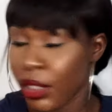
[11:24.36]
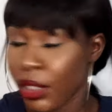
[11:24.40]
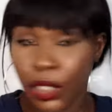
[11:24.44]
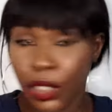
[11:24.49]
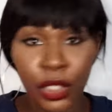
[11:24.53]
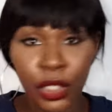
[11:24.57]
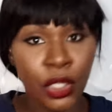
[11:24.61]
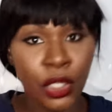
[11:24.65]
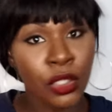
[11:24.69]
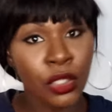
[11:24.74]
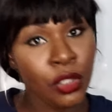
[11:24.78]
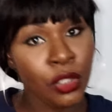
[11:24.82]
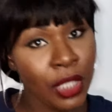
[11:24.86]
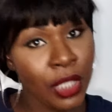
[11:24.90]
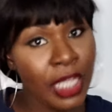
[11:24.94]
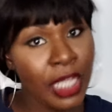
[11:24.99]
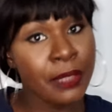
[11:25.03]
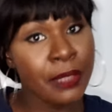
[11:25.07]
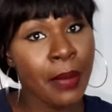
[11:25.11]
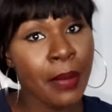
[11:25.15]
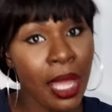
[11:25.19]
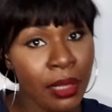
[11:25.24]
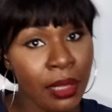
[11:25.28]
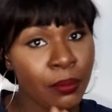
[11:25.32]
you know, you
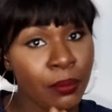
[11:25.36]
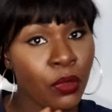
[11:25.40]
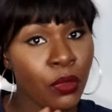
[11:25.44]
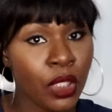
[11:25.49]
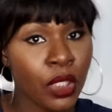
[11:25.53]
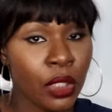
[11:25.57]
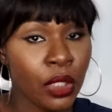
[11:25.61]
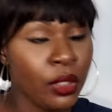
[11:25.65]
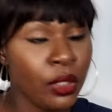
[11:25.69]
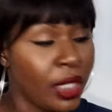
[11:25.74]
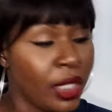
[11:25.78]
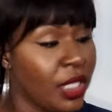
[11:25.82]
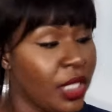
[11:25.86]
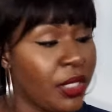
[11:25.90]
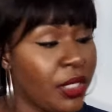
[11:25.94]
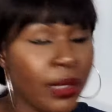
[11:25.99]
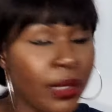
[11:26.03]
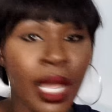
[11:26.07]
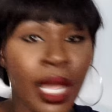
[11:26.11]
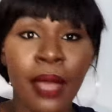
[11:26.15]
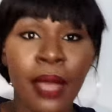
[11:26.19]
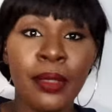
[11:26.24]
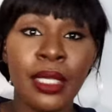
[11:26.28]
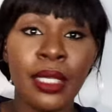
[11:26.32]
guys might want to look into
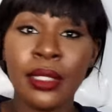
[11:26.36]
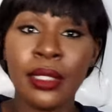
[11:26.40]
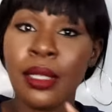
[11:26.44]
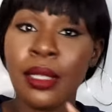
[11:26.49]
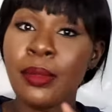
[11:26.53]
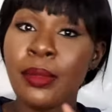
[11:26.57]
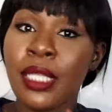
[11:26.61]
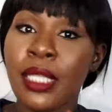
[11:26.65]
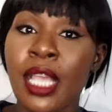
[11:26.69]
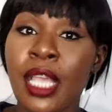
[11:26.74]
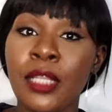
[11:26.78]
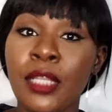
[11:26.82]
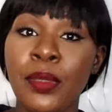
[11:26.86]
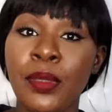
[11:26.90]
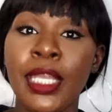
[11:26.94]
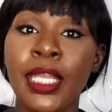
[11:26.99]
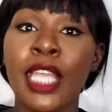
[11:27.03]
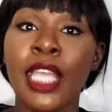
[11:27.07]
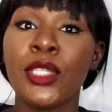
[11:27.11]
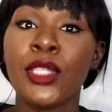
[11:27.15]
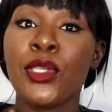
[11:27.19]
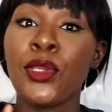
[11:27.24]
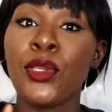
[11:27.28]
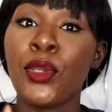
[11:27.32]
that, because sometimes we
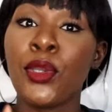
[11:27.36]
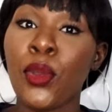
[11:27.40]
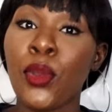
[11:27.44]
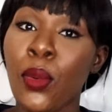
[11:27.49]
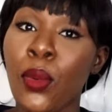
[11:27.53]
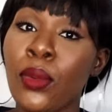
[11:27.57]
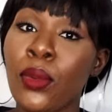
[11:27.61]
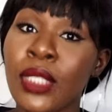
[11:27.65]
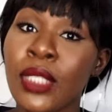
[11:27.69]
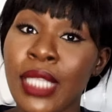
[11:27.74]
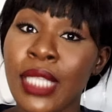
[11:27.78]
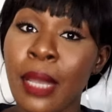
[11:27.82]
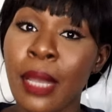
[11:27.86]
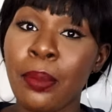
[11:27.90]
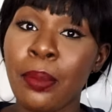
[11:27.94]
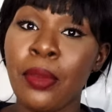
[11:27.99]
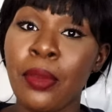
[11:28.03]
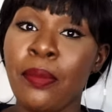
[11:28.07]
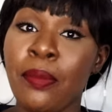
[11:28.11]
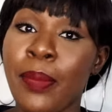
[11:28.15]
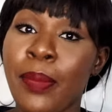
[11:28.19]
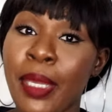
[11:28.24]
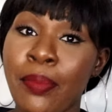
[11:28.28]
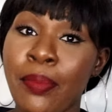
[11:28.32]
get too caught up
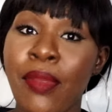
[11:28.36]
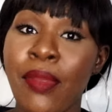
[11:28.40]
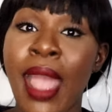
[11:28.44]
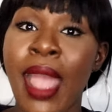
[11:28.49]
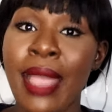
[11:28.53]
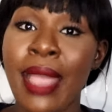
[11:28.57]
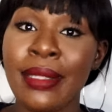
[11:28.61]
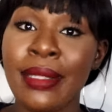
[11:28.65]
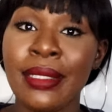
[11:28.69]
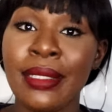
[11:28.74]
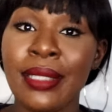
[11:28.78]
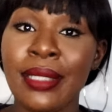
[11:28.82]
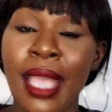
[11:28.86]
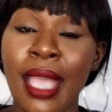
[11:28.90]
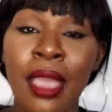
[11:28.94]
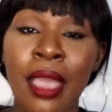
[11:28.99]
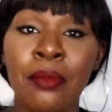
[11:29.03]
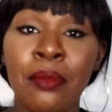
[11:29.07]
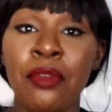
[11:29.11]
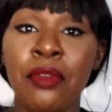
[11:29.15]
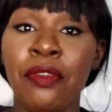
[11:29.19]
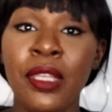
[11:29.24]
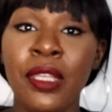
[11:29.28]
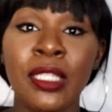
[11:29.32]
with big brands and
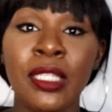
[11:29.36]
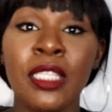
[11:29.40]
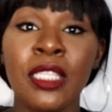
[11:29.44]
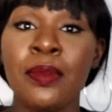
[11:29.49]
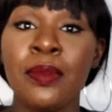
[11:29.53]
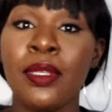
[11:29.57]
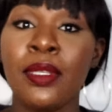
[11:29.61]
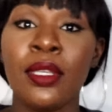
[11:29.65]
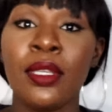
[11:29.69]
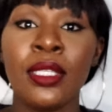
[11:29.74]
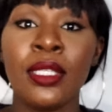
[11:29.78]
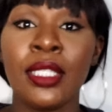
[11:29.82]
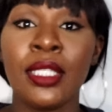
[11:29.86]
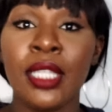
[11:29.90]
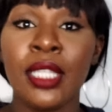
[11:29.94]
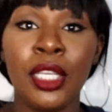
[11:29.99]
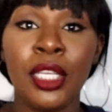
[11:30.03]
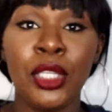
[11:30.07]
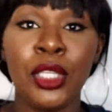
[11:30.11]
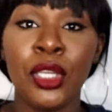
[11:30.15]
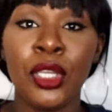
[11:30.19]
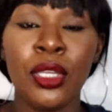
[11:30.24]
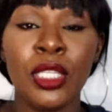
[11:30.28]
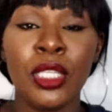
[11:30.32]
we think just because,
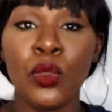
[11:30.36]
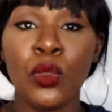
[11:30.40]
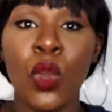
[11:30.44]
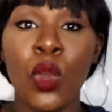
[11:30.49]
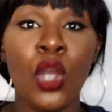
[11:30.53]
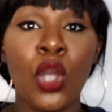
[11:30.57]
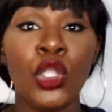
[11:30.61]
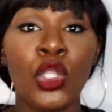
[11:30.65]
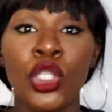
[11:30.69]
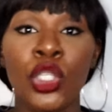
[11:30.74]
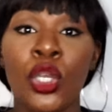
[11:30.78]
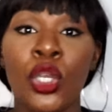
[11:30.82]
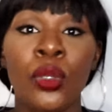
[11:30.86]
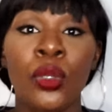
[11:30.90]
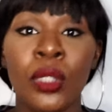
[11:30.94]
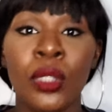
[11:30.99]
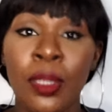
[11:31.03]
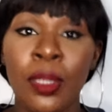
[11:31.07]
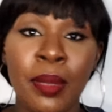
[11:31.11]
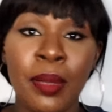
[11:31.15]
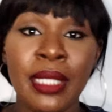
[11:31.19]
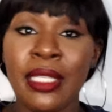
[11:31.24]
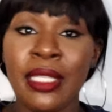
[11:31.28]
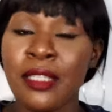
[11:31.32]
you know, it's well known,
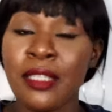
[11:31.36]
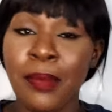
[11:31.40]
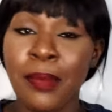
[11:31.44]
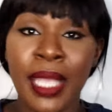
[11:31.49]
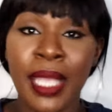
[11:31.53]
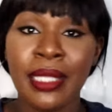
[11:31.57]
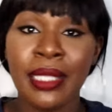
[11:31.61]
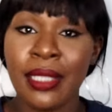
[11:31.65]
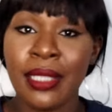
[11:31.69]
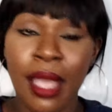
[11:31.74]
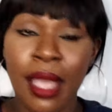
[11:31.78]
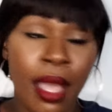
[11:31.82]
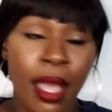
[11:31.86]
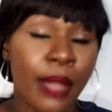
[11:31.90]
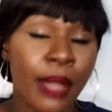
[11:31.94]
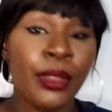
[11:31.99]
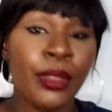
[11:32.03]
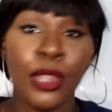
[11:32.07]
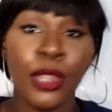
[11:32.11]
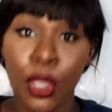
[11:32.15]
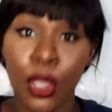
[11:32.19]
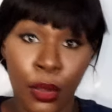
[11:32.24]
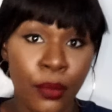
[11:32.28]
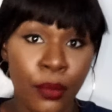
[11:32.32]
it means it's better.
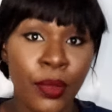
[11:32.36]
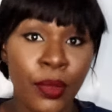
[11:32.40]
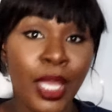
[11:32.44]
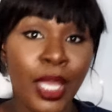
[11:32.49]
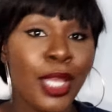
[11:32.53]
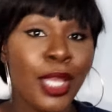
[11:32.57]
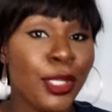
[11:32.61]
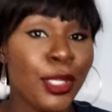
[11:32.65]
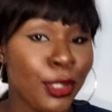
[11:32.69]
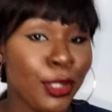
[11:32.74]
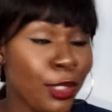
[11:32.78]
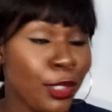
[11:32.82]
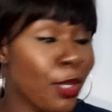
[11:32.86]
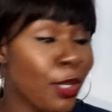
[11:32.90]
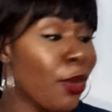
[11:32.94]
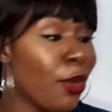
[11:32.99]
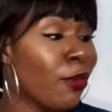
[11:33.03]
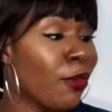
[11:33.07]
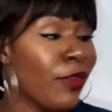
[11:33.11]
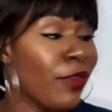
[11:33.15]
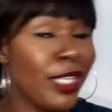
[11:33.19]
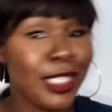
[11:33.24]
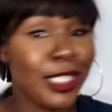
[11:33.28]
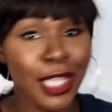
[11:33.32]
No, do your
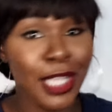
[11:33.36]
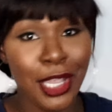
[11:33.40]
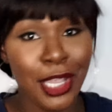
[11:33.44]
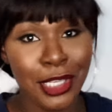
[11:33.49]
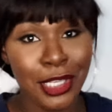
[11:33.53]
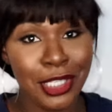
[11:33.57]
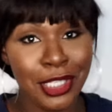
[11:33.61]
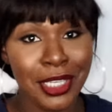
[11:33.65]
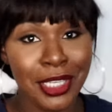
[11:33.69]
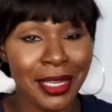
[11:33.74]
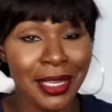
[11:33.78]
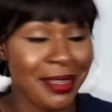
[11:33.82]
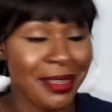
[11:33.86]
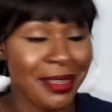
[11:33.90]
own research.